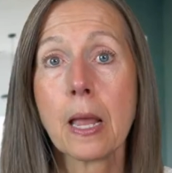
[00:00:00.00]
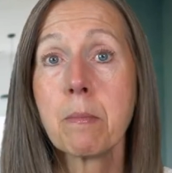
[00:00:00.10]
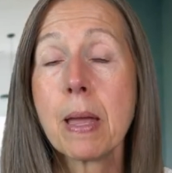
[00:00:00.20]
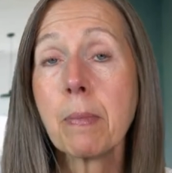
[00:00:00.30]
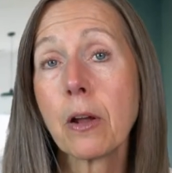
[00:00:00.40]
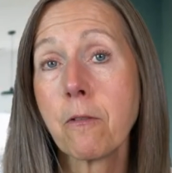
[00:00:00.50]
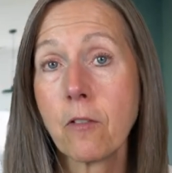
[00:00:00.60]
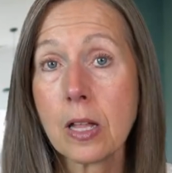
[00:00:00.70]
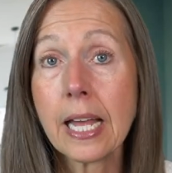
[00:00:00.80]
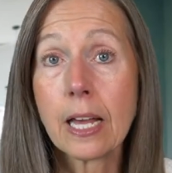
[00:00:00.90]
People are
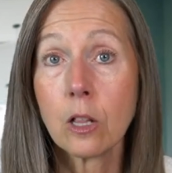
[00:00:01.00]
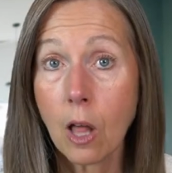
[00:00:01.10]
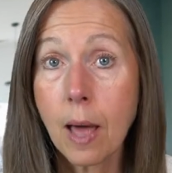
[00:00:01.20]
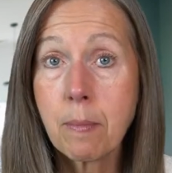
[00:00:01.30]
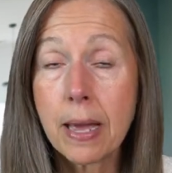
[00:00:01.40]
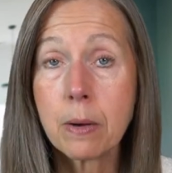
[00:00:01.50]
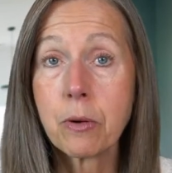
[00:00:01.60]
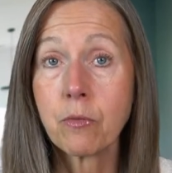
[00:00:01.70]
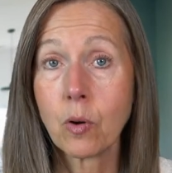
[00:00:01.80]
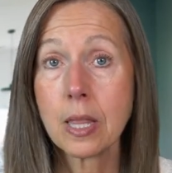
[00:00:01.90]
feeling a lot better
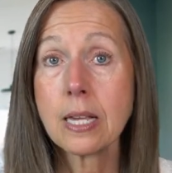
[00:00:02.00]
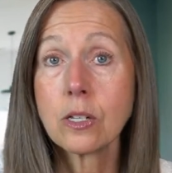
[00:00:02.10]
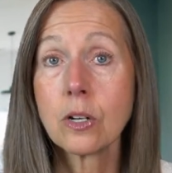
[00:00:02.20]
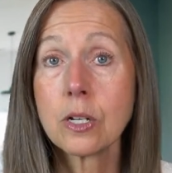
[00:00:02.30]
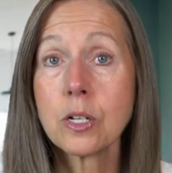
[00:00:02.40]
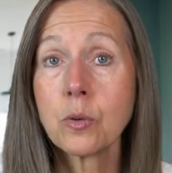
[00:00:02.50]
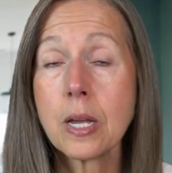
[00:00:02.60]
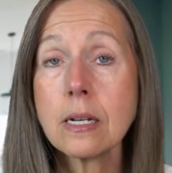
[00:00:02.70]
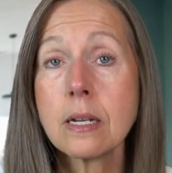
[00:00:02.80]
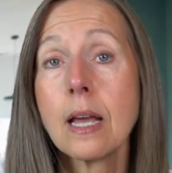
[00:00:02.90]
before they start to
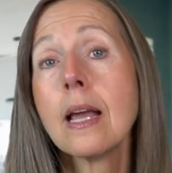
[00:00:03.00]
treat